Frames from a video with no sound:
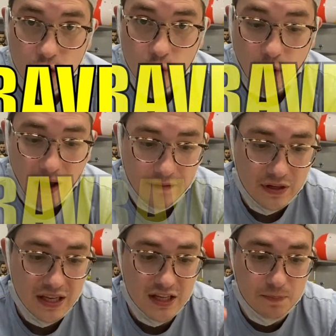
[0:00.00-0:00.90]

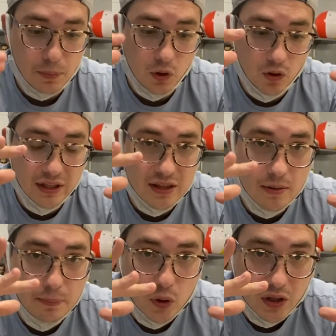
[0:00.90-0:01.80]
gravity is pulling the
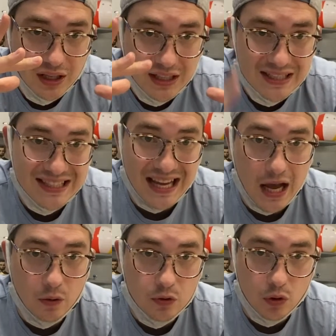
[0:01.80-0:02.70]
book
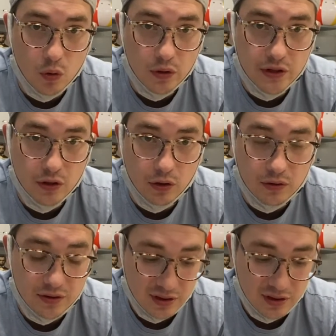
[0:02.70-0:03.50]
down toward the earth.